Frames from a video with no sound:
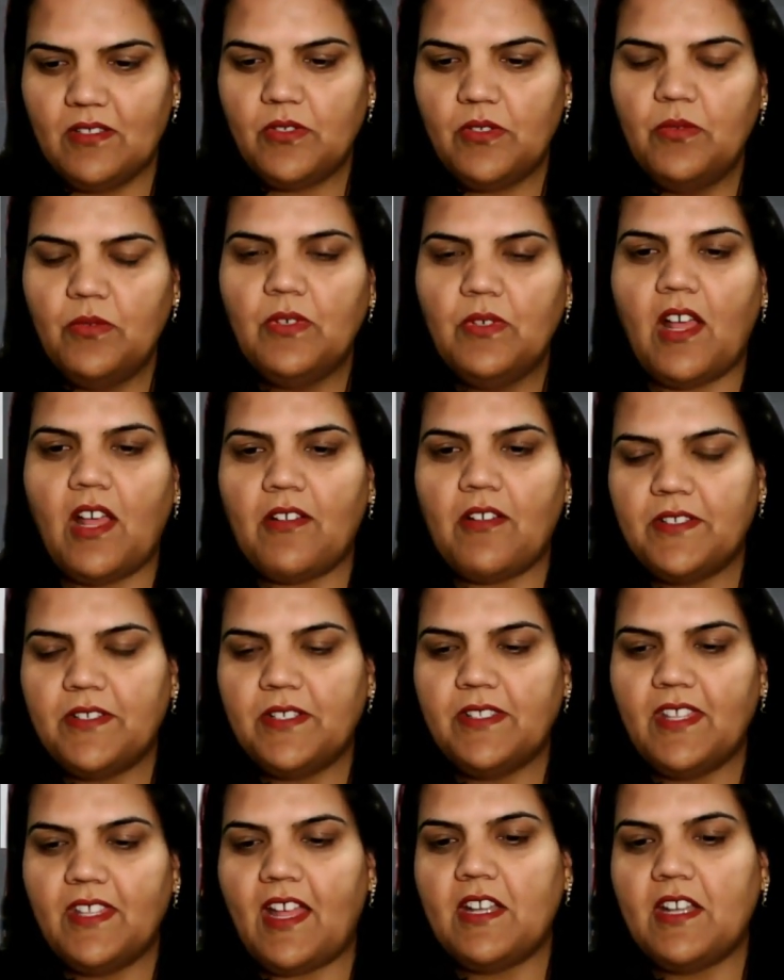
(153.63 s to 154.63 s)
soon
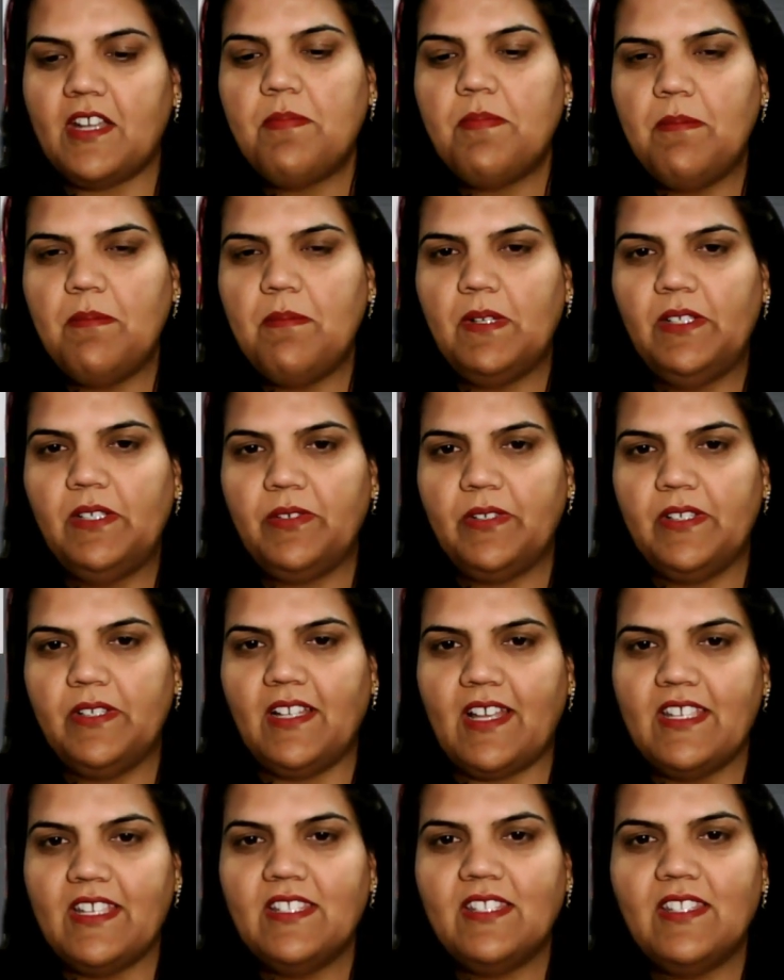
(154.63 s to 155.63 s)
after that, people
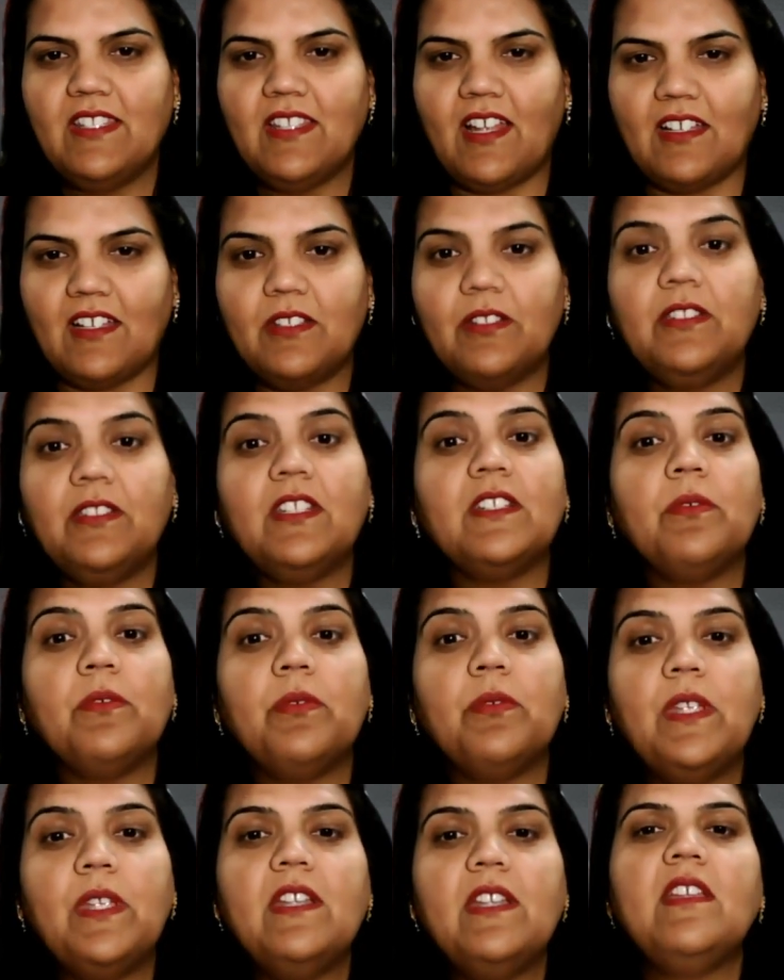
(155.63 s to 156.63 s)
realized that
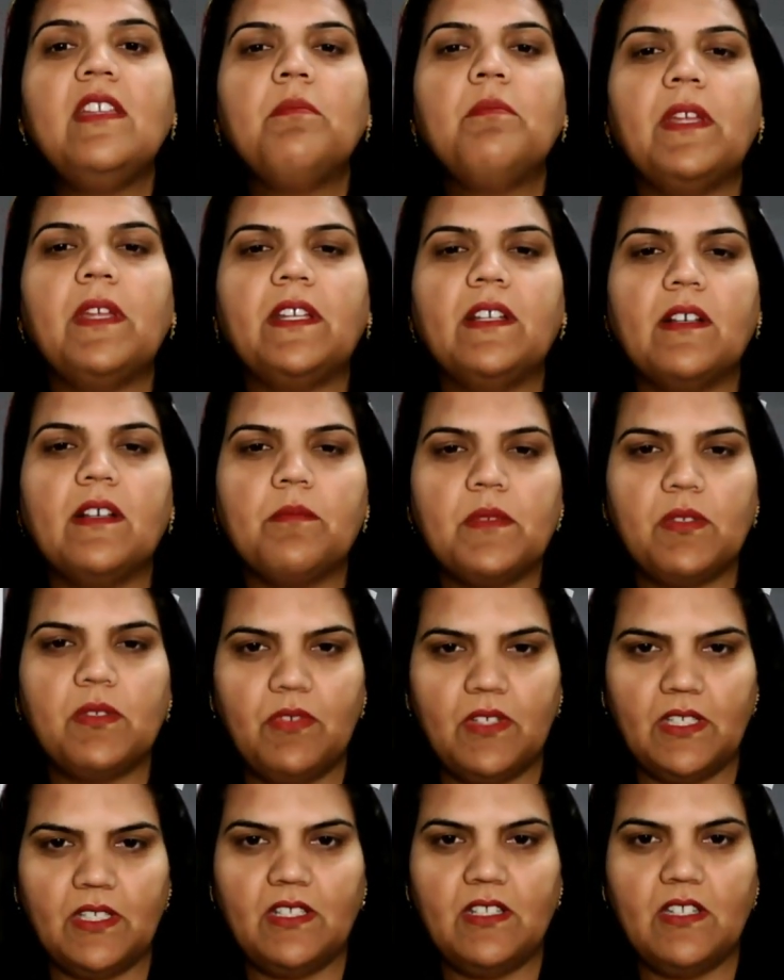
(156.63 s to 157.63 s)
then reading becomes
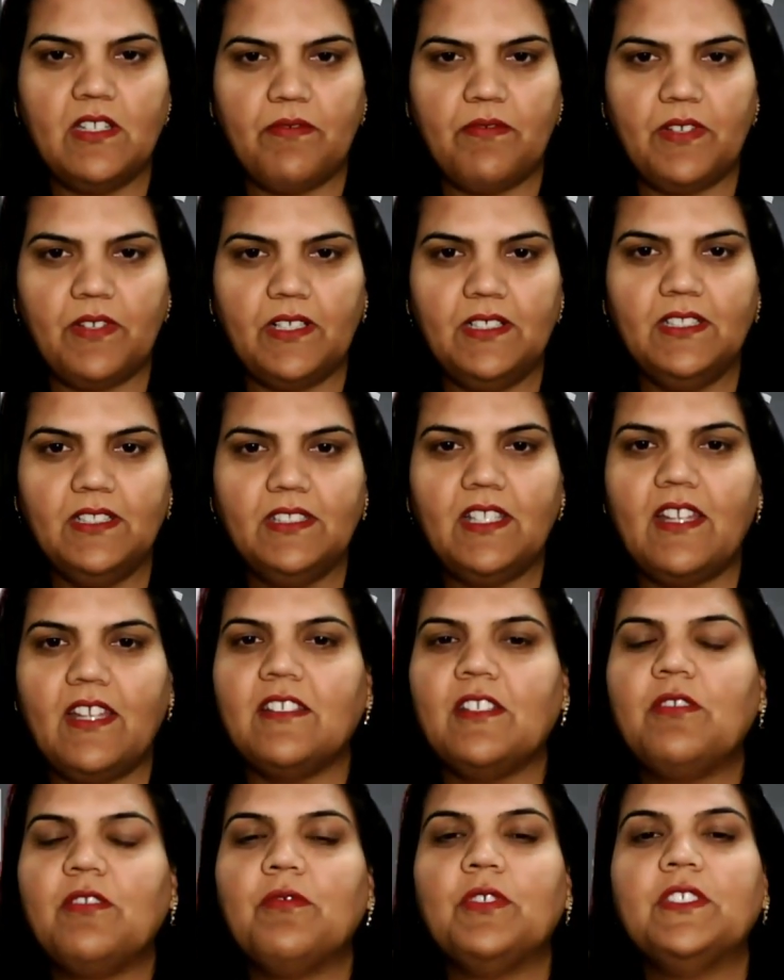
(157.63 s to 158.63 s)
very difficult,
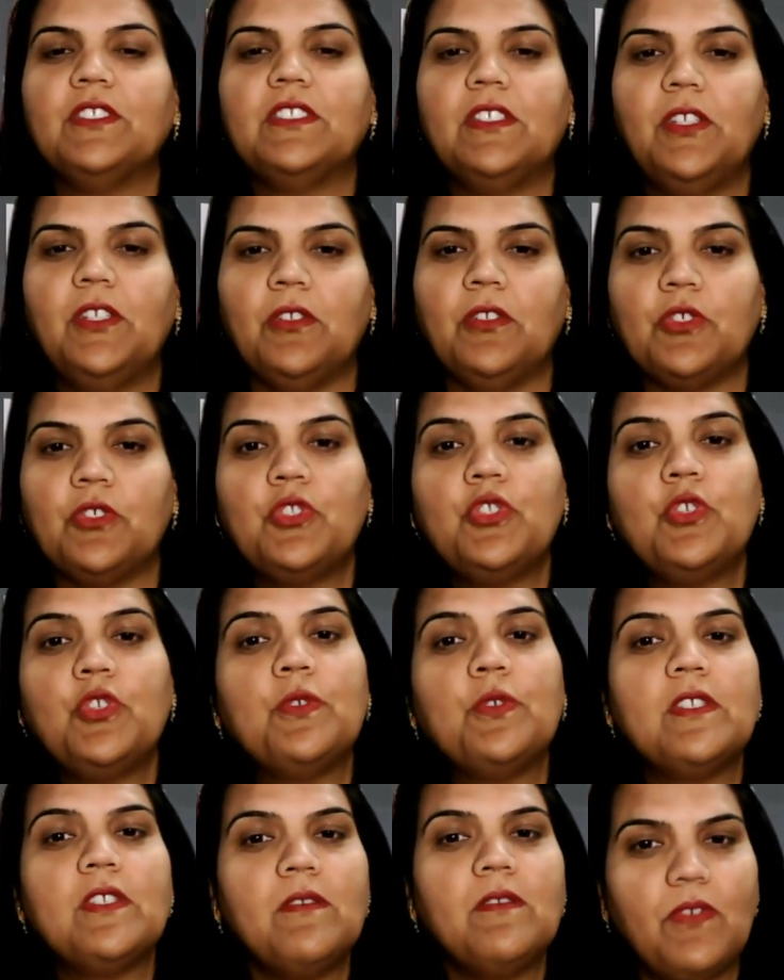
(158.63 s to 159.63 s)
and it was, you know,
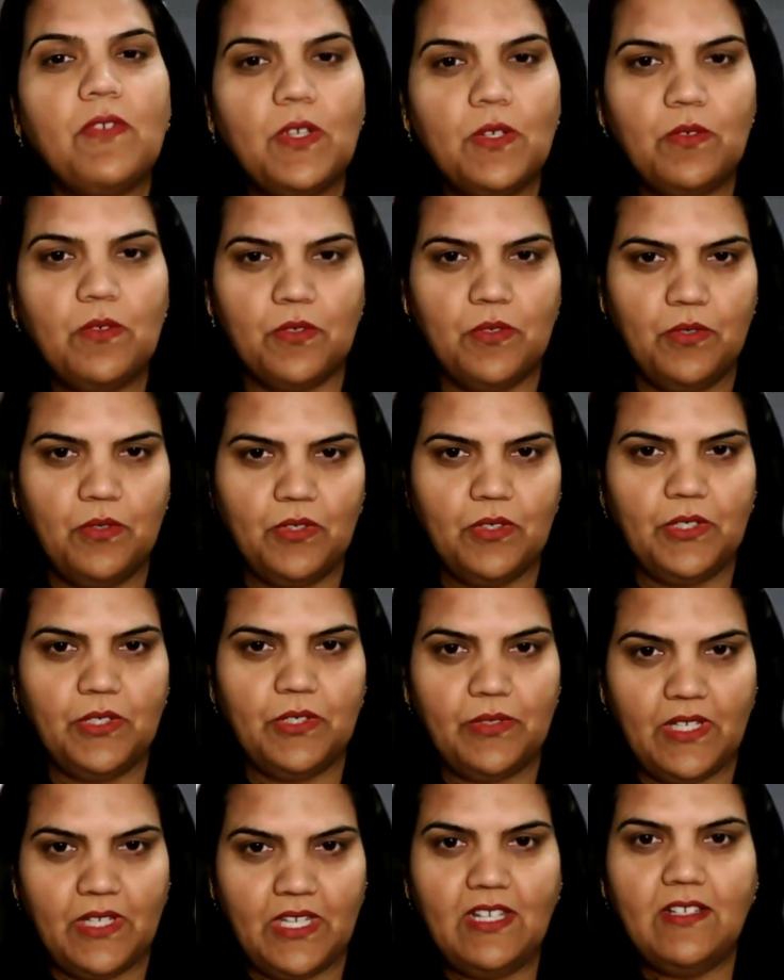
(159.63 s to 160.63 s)
chosen few who
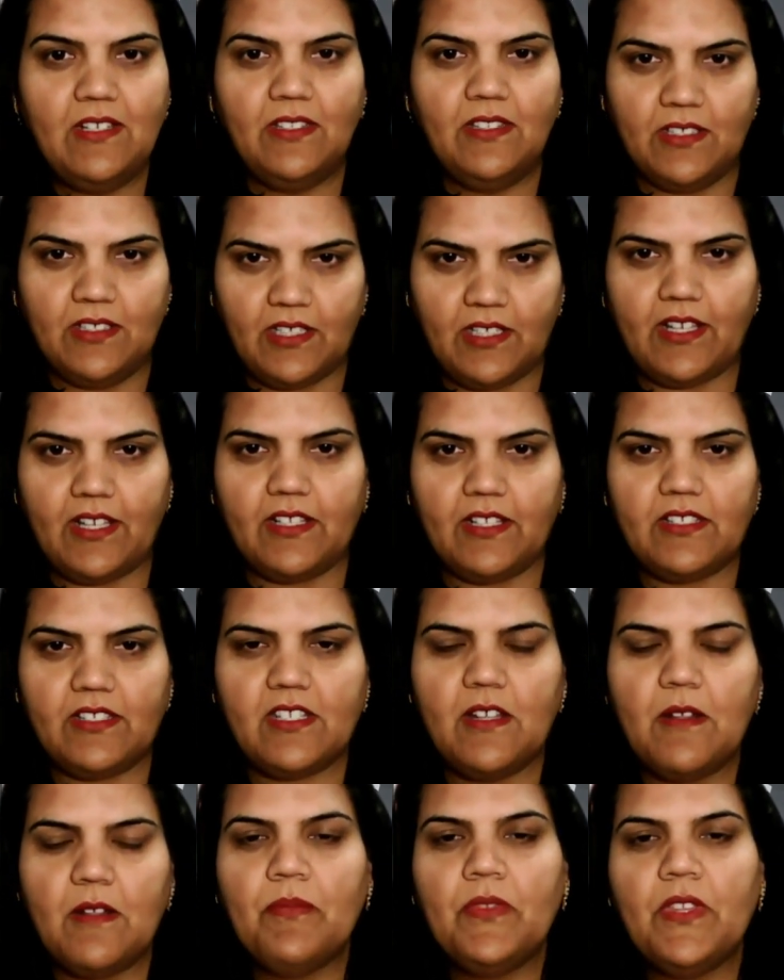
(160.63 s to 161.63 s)
could read the
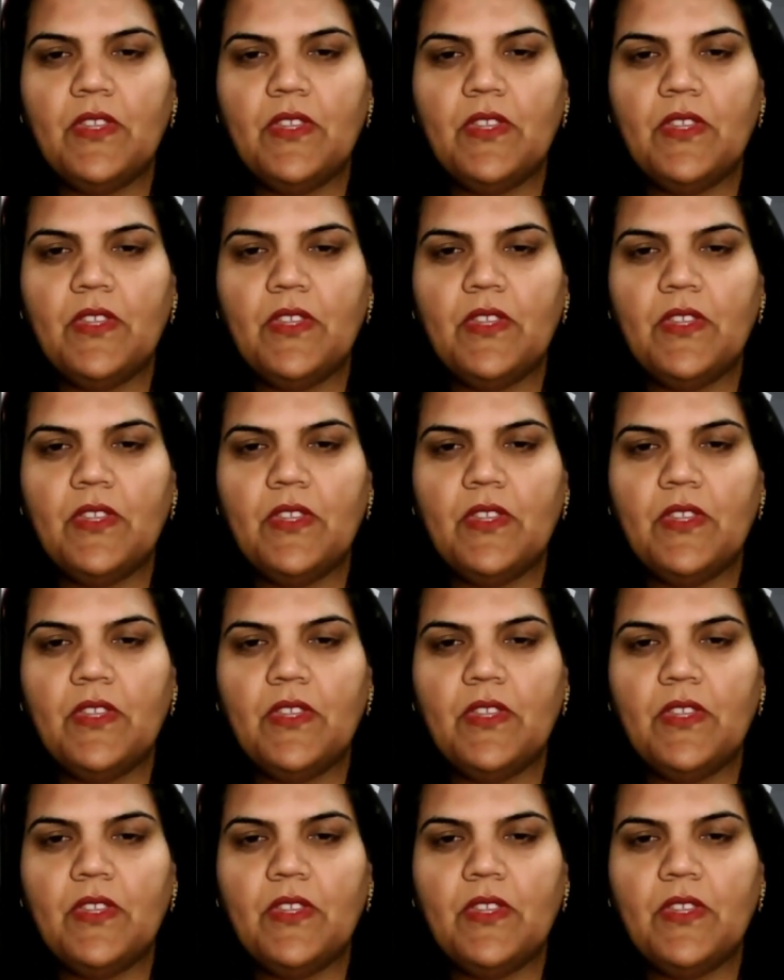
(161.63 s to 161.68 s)
text.